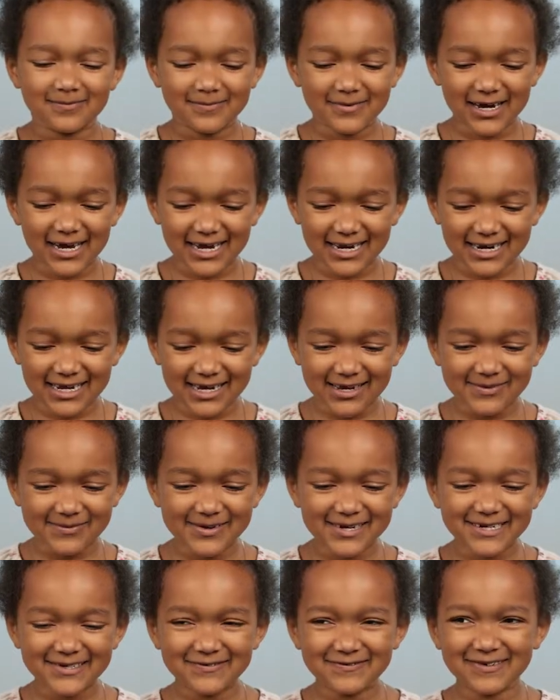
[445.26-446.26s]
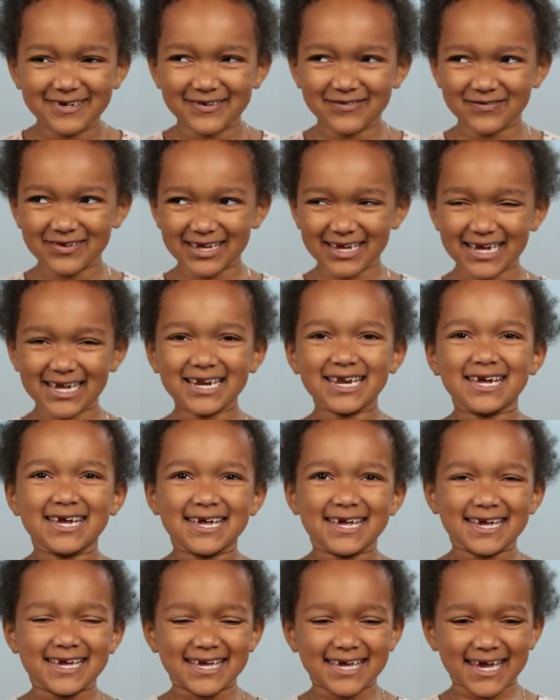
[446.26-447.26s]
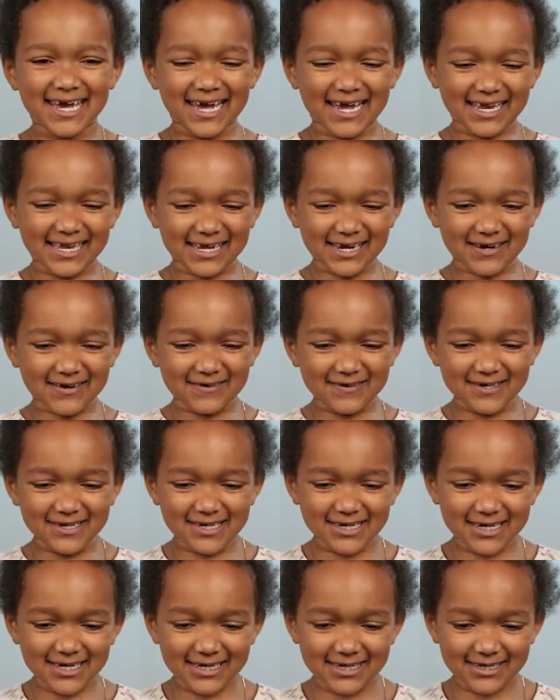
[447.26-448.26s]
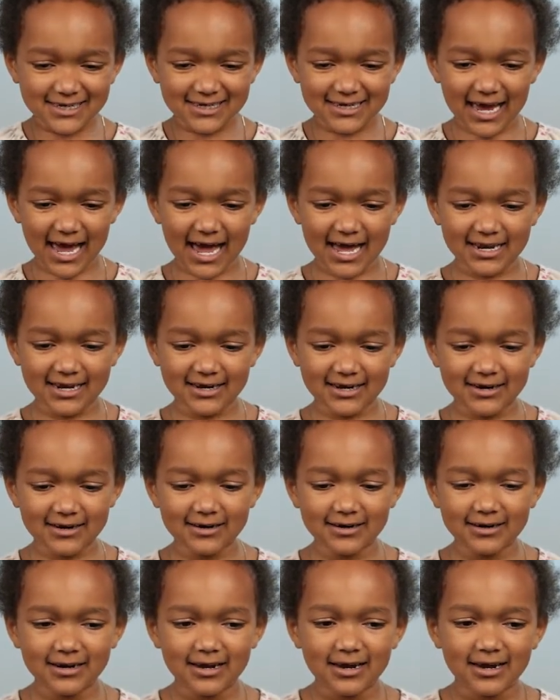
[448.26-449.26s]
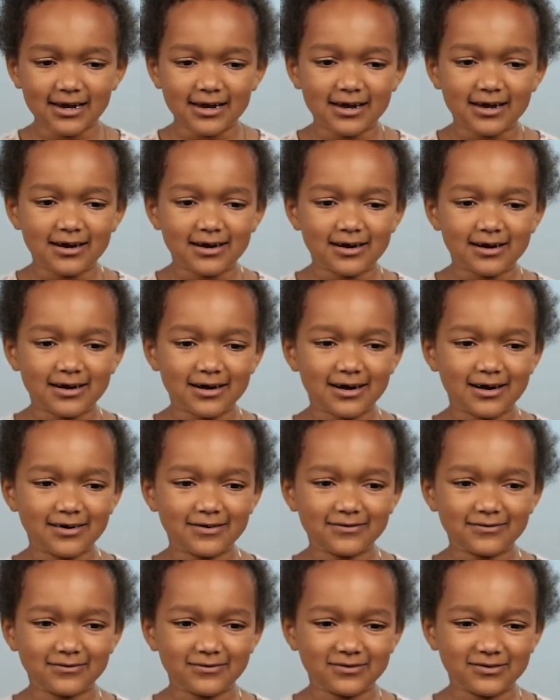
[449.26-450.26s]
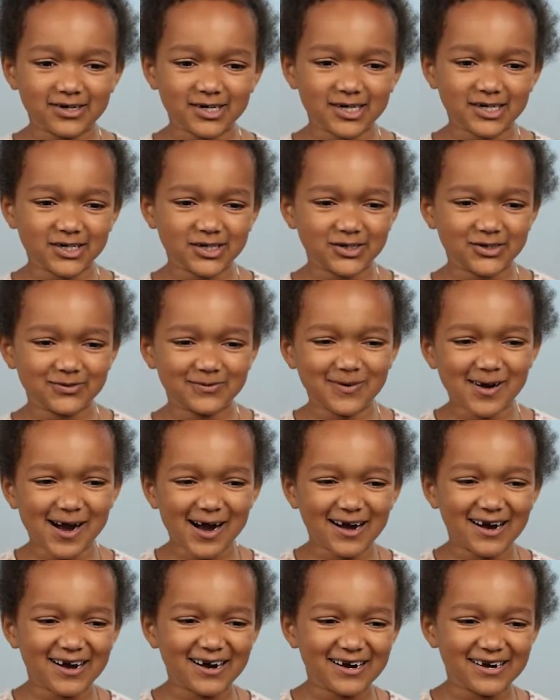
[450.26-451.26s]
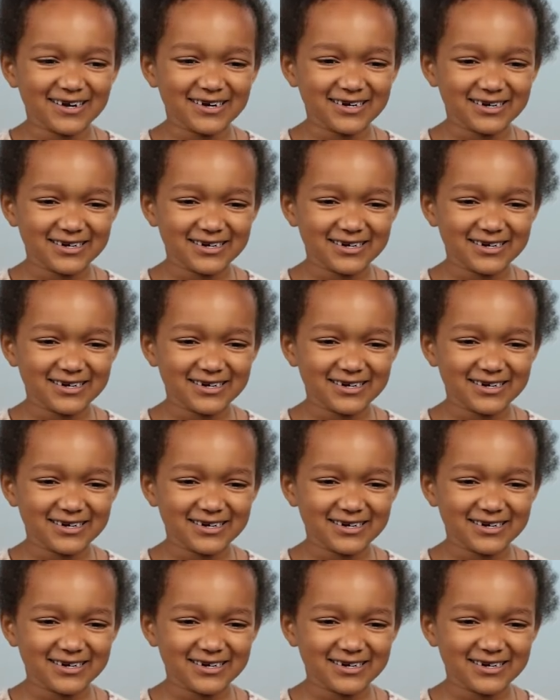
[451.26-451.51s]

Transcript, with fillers: My name is Vivian. Can you see Saturn? of where you are.